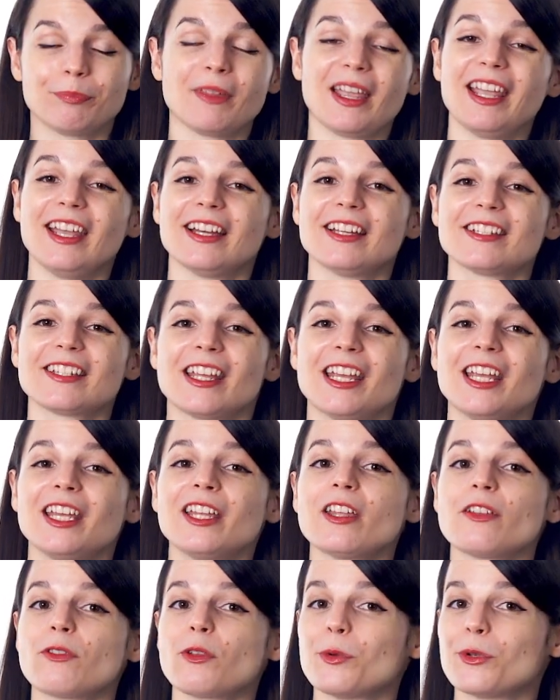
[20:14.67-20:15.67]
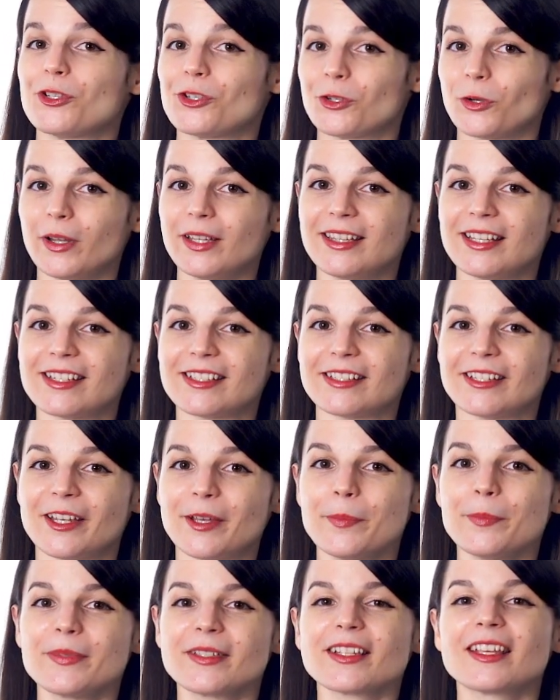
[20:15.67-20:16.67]
And if you enjoyed these
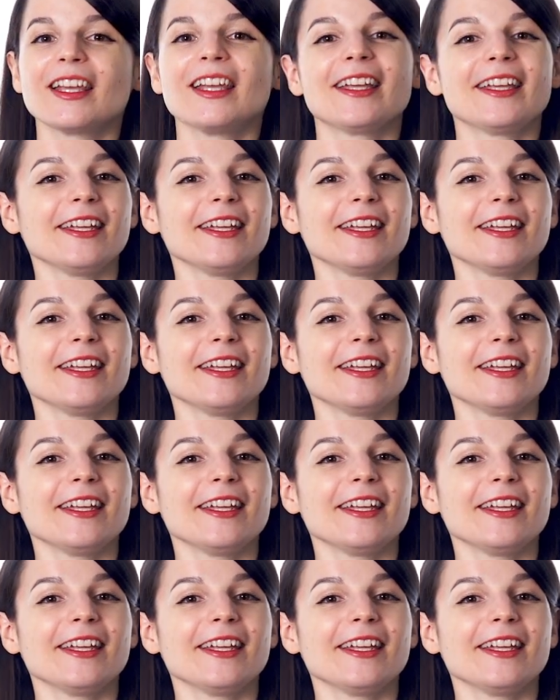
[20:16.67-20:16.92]
tips,